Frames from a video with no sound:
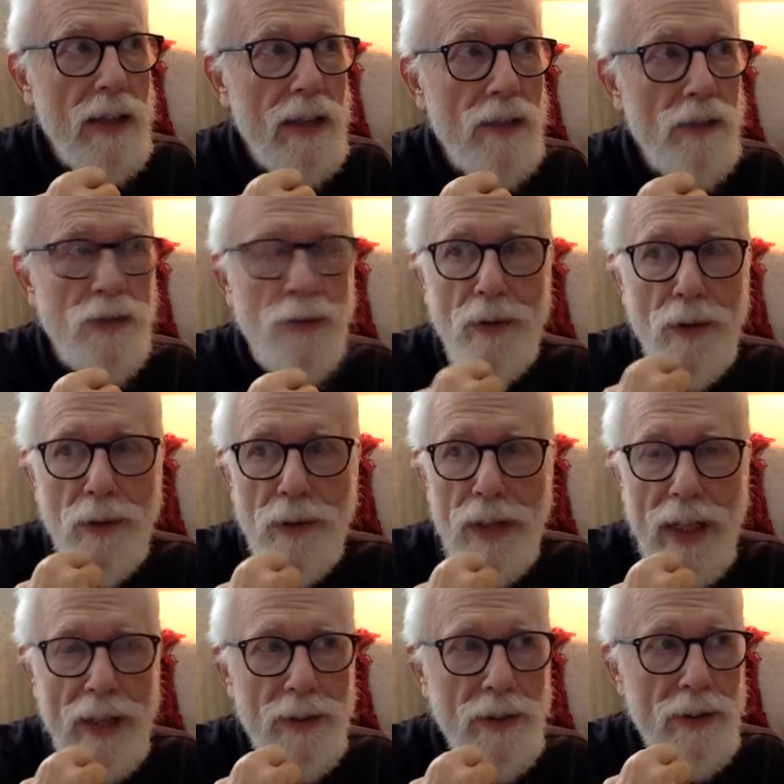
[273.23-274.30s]
Sooner or
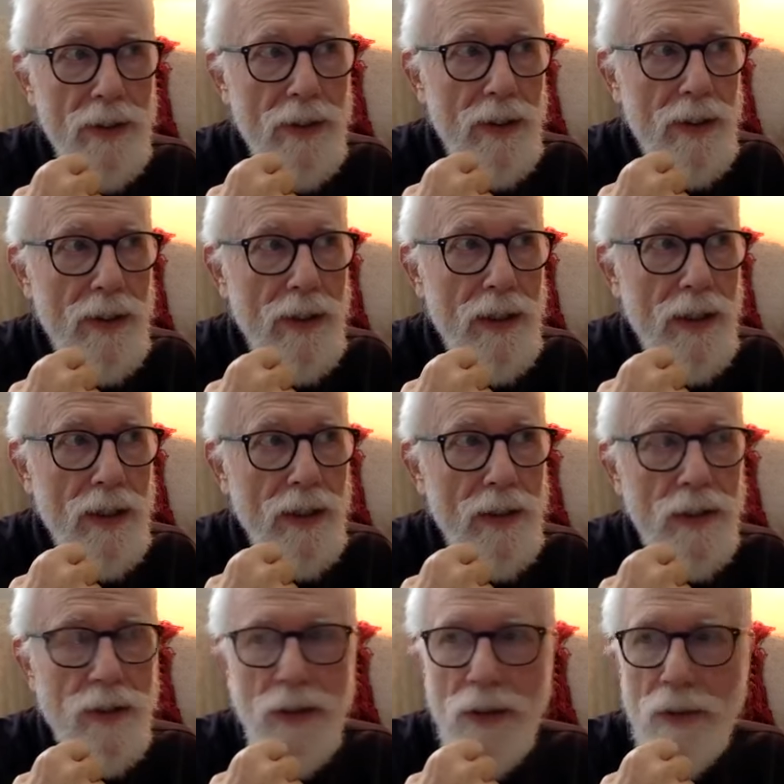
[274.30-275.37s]
later,
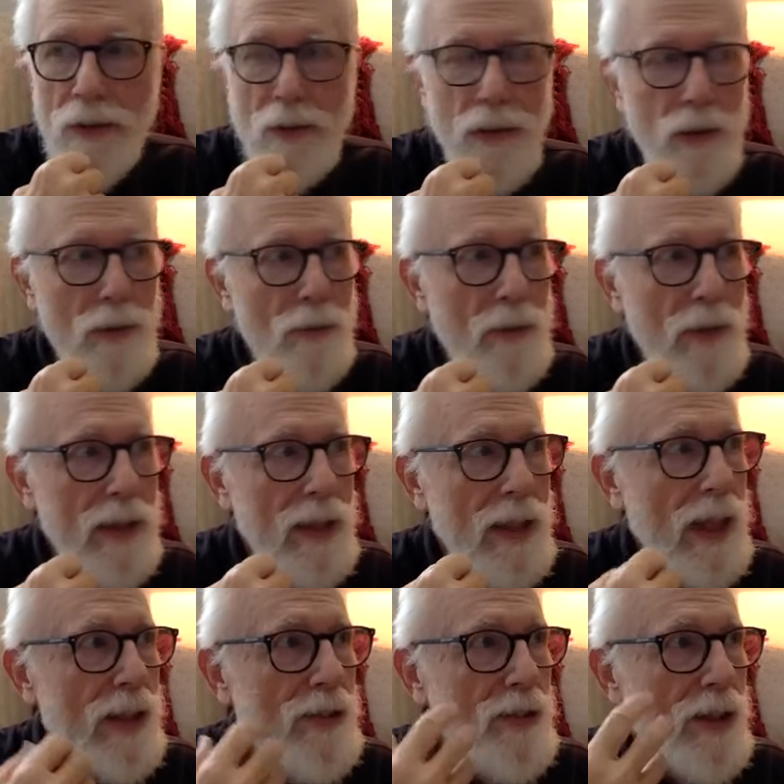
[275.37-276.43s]
you
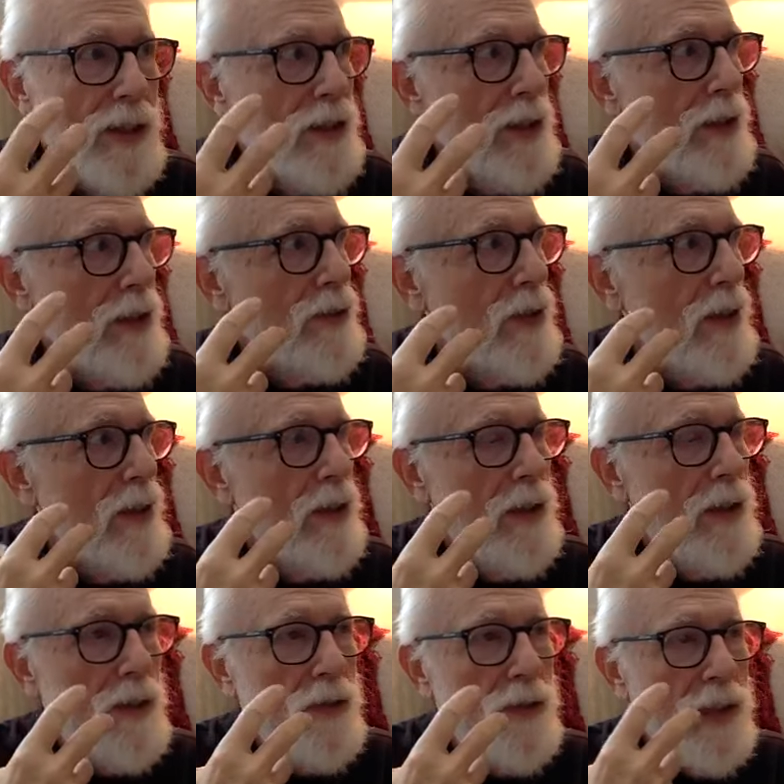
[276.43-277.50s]
realize that
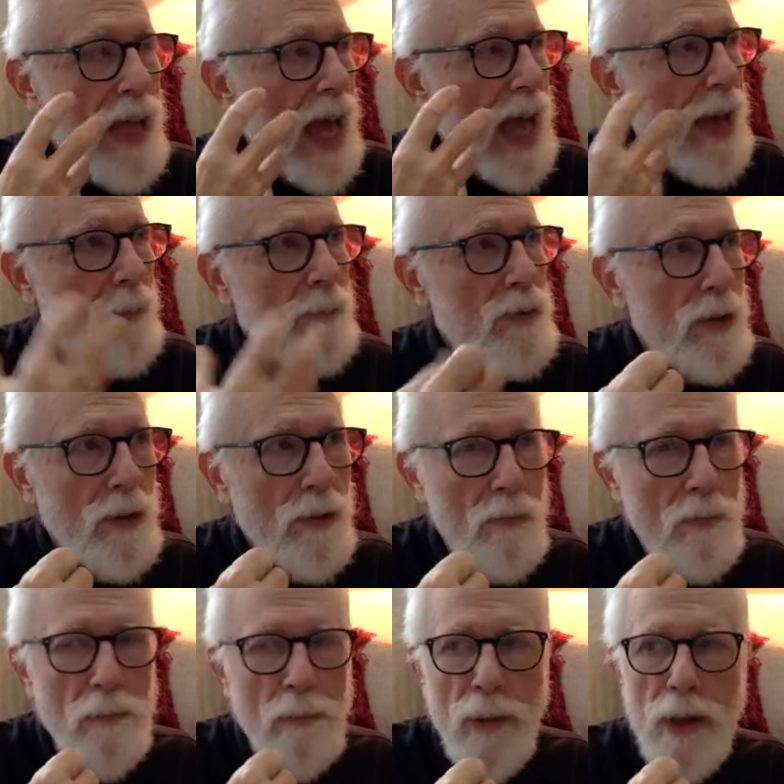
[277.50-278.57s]
there's an absolute
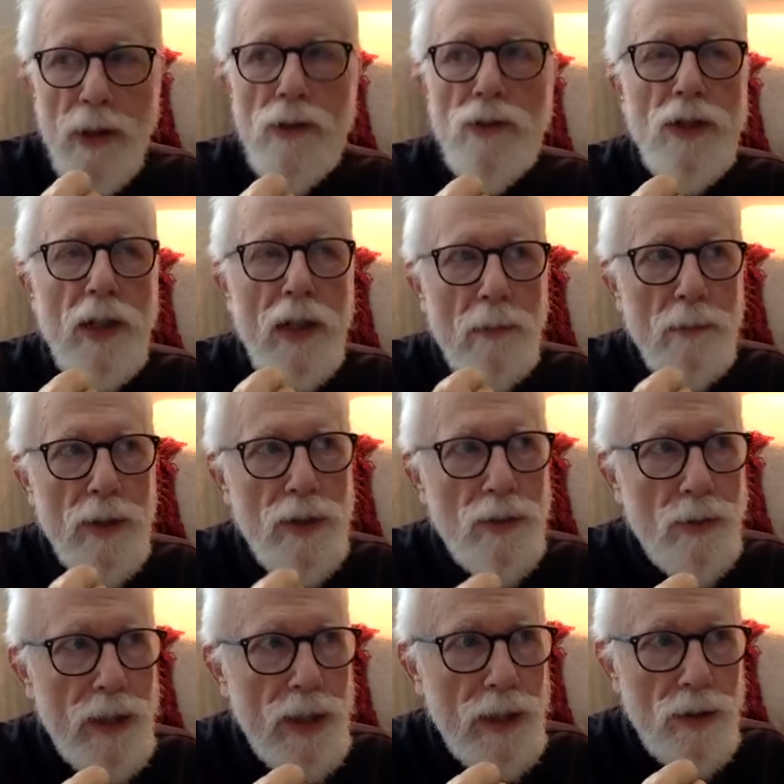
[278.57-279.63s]
merging
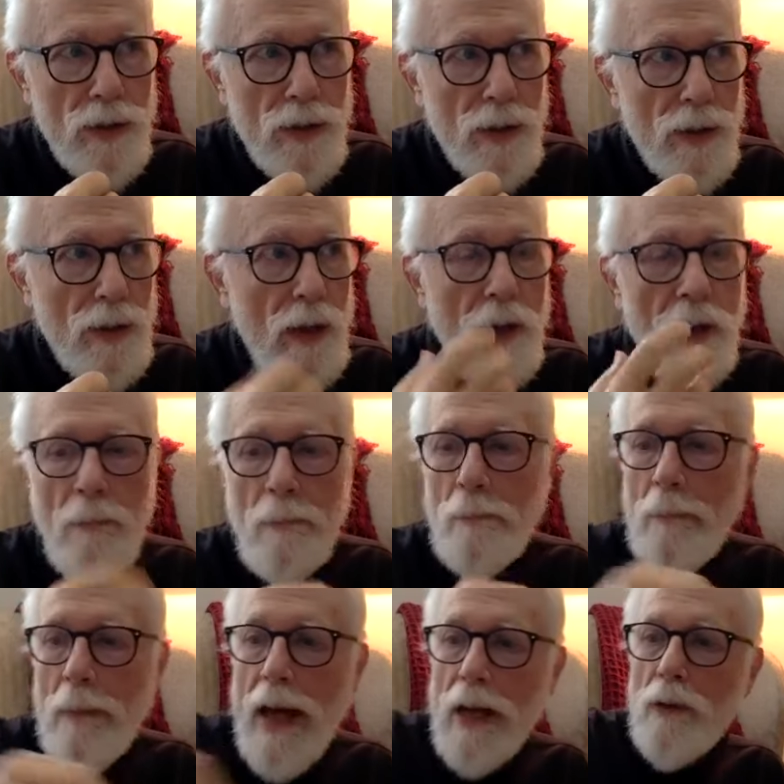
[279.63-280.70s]
between your
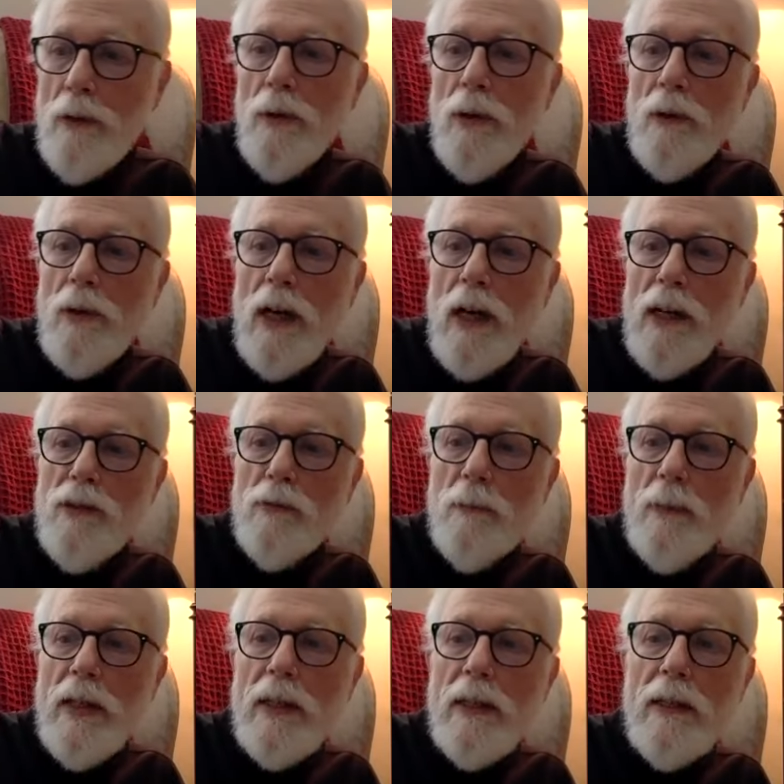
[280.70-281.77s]

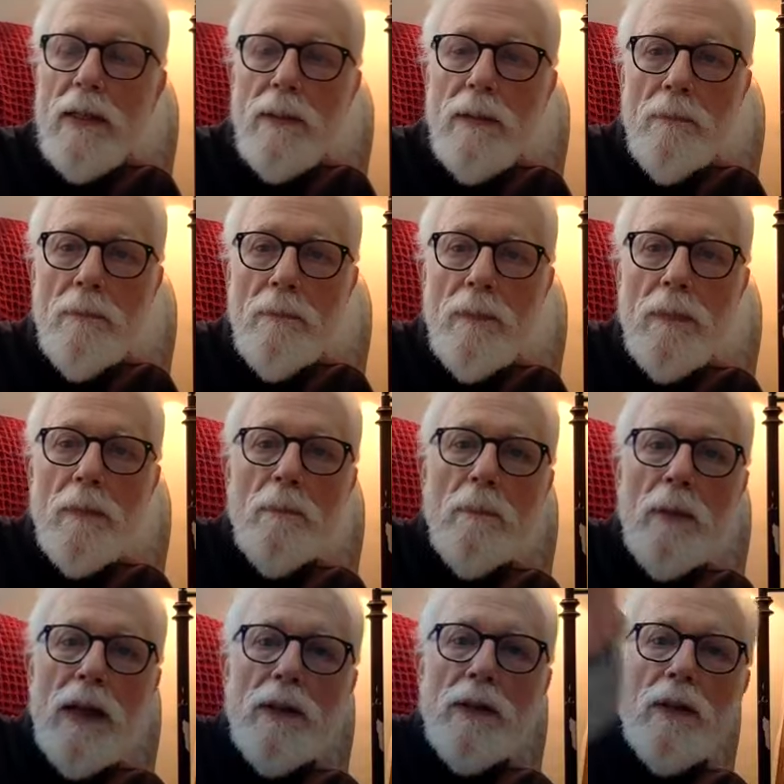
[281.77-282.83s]
macrocosmic
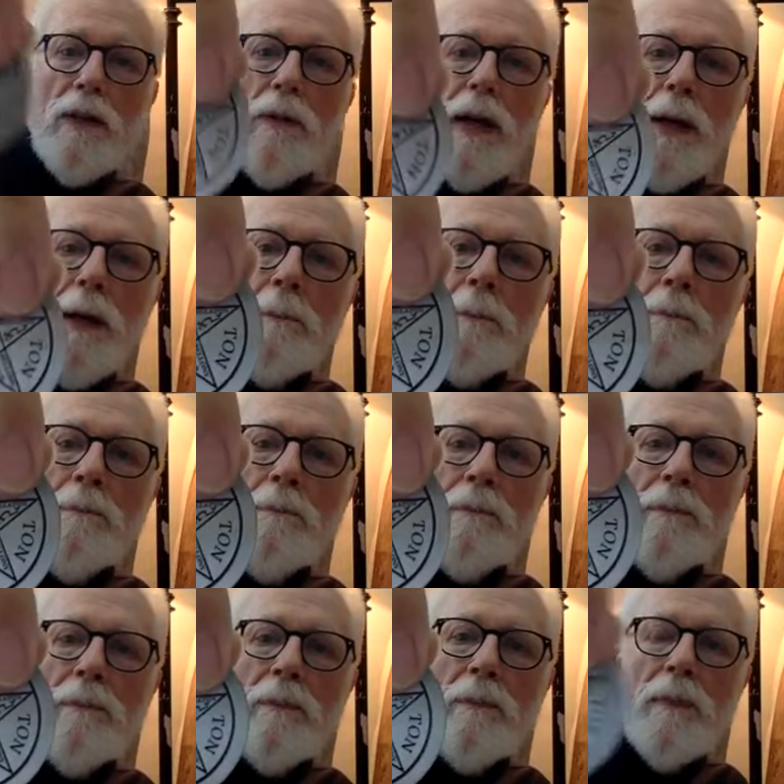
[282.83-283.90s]
pentagram
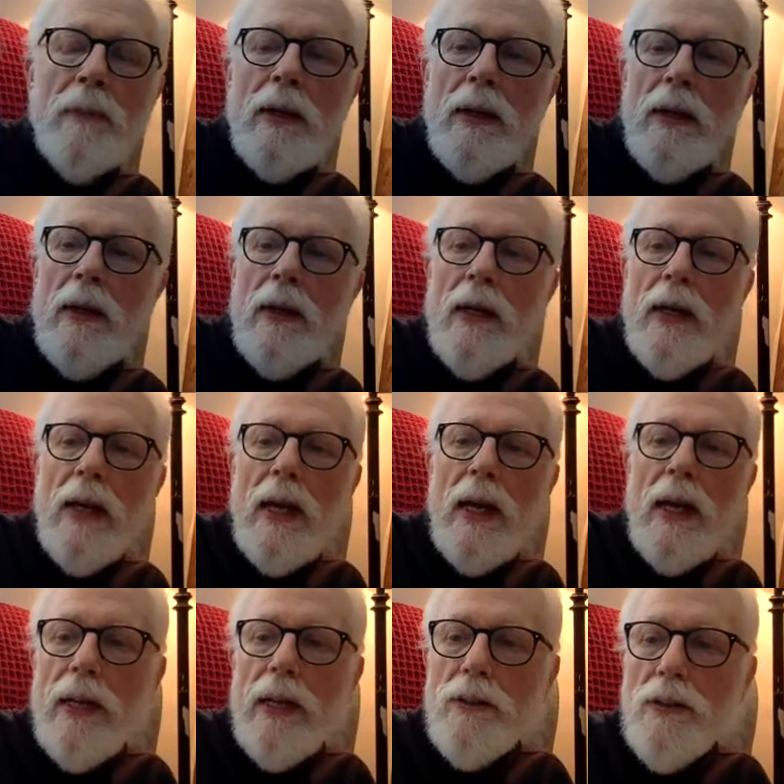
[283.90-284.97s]

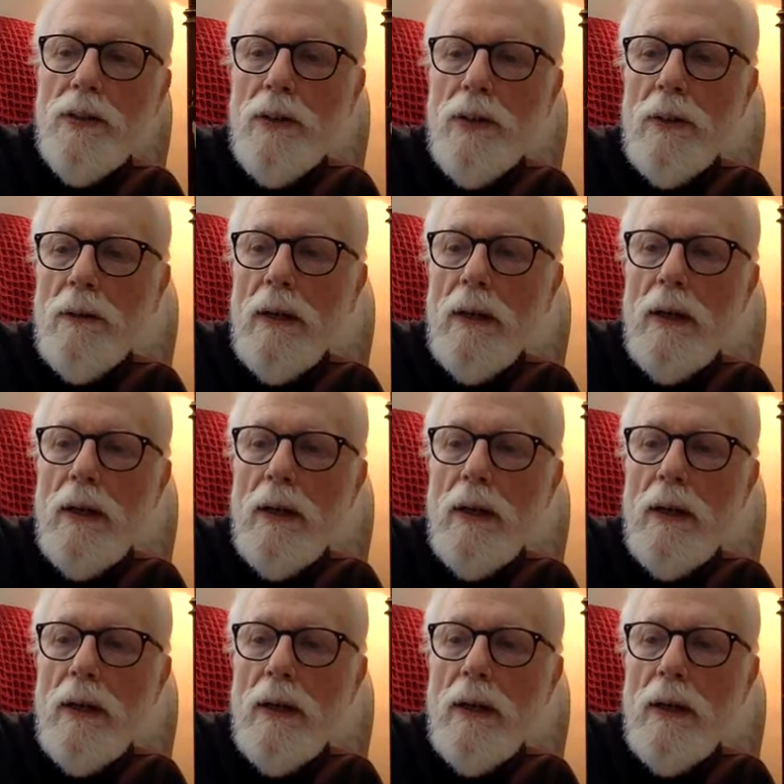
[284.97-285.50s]
and your